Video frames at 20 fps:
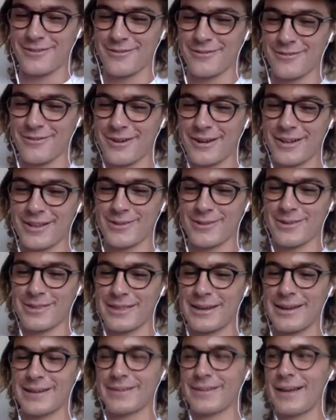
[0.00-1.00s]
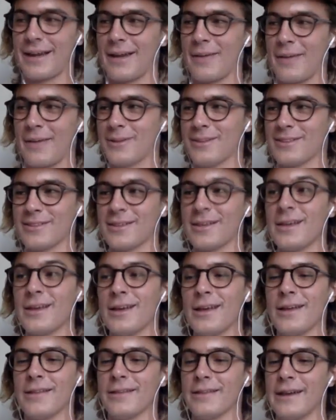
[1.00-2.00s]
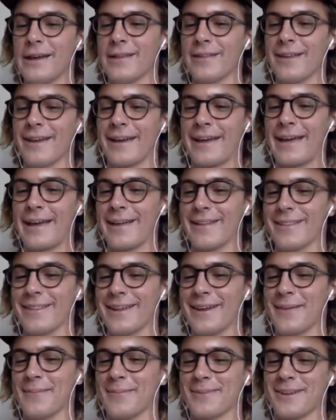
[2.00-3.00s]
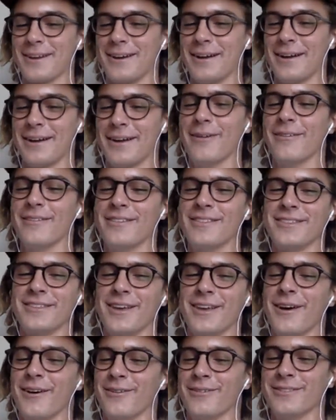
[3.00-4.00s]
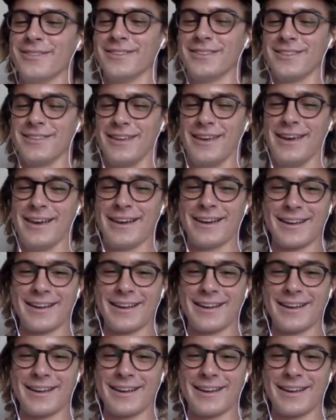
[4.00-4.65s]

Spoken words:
runs with Nick Diamonds, and they had like headlamps on. It was so sick.